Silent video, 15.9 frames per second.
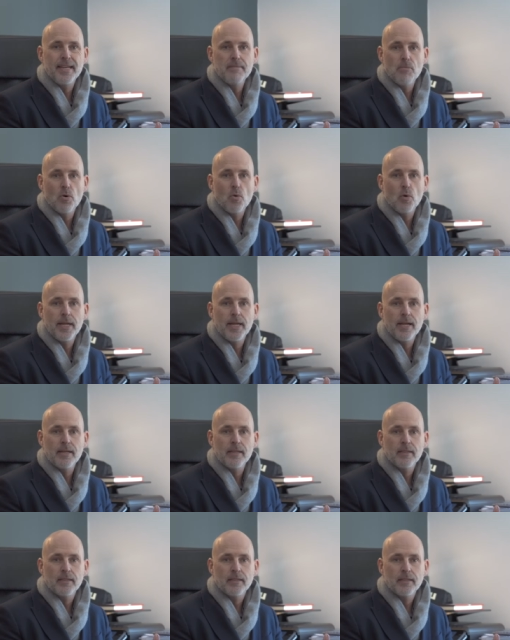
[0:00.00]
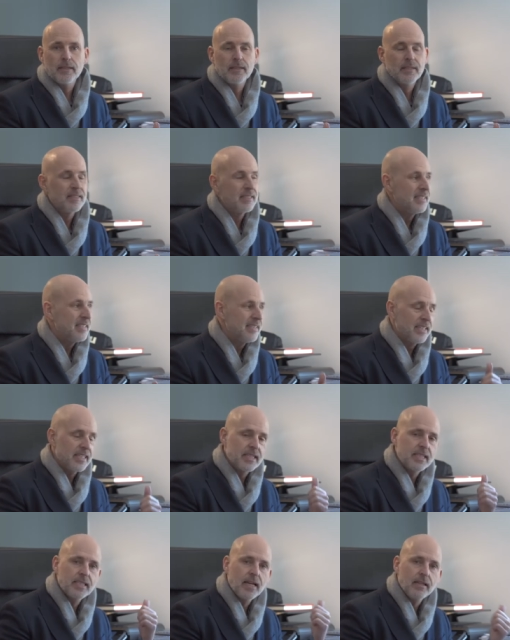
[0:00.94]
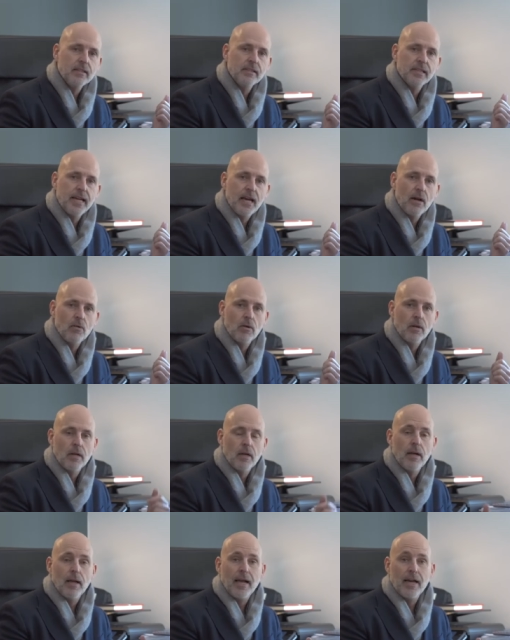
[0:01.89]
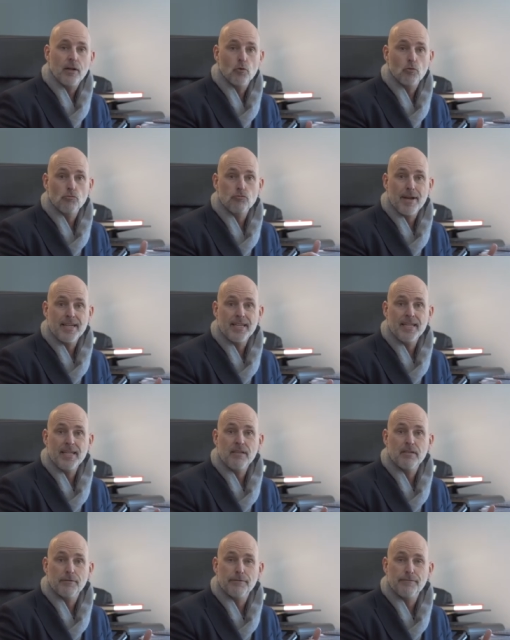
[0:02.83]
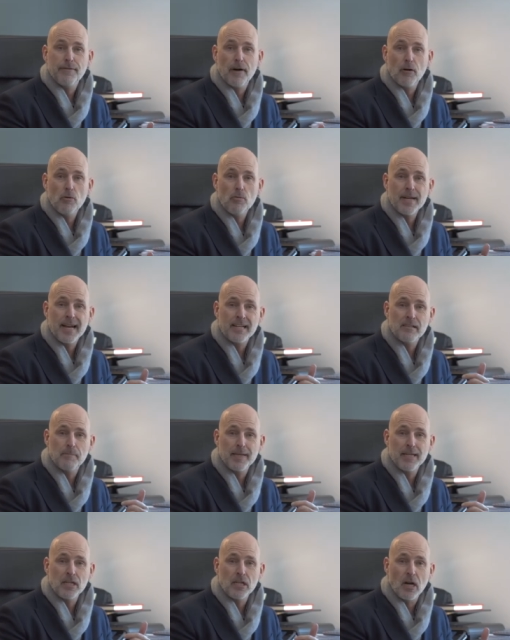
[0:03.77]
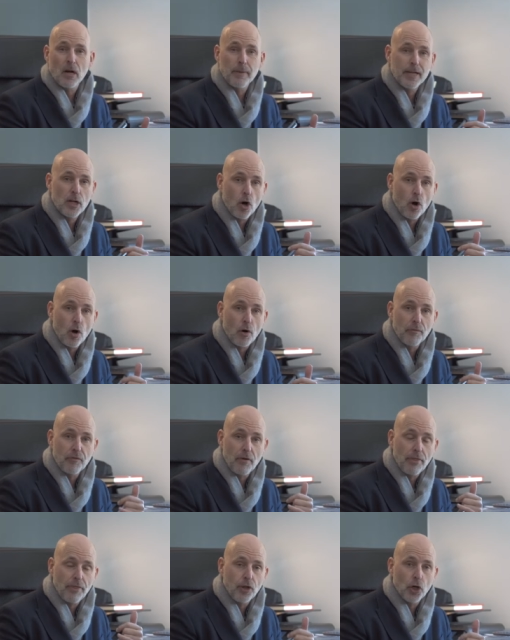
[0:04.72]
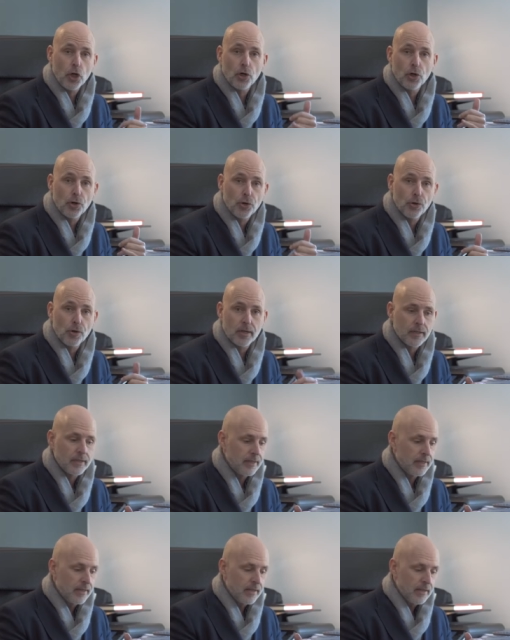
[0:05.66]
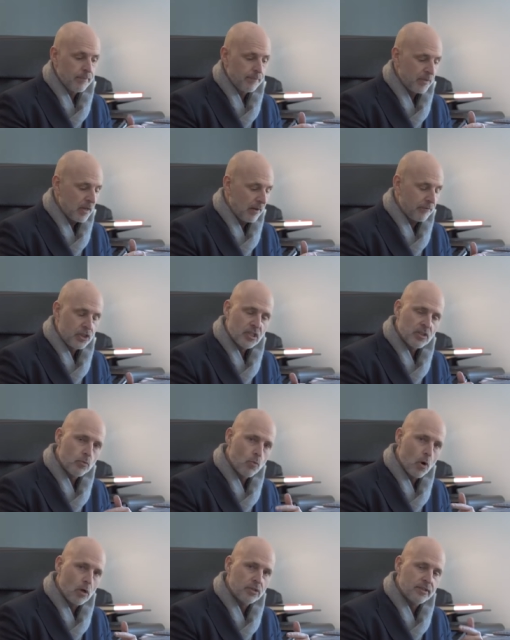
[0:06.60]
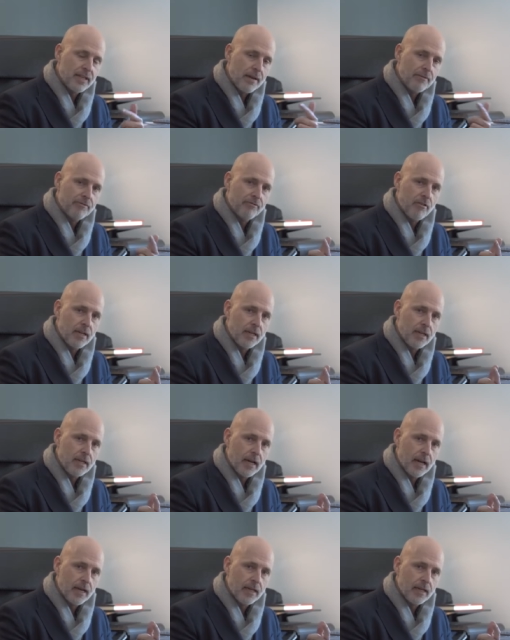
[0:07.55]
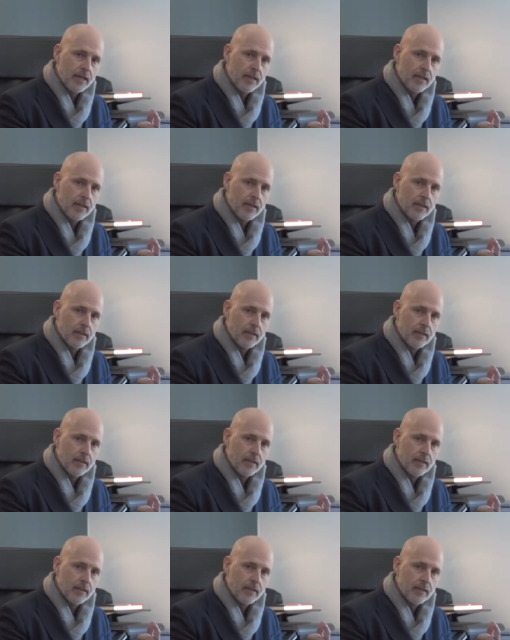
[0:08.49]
morning, the sun's out, and already the phone has been going off the hook. I've just watched that Freddie a